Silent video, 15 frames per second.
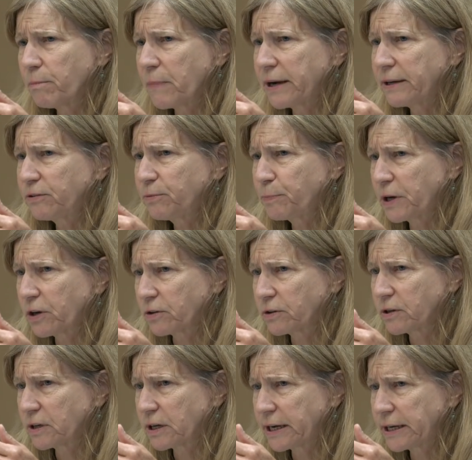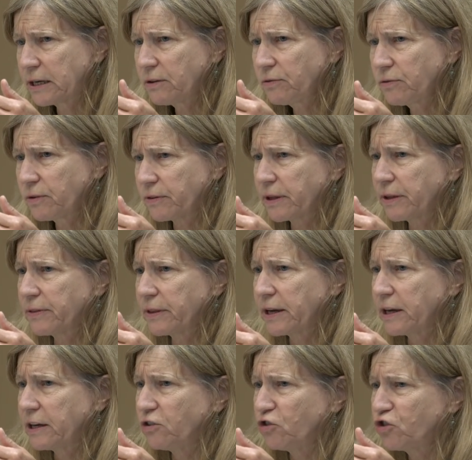mice peritonitis, and then
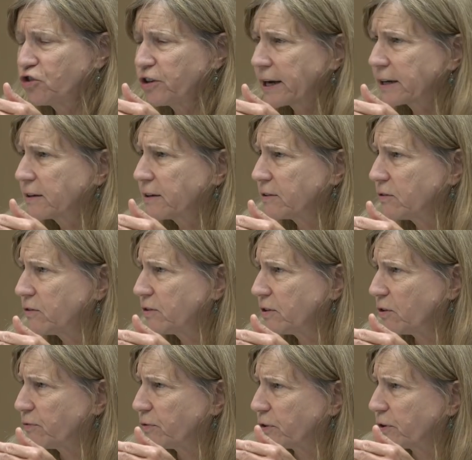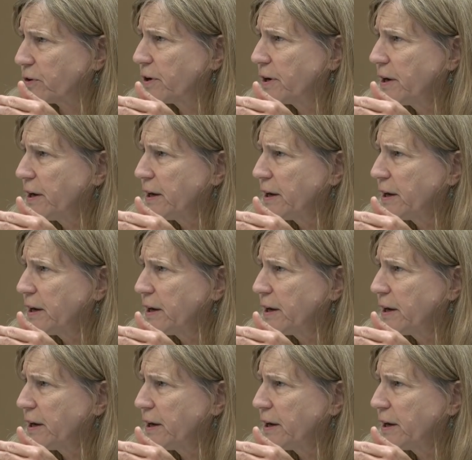they injected silver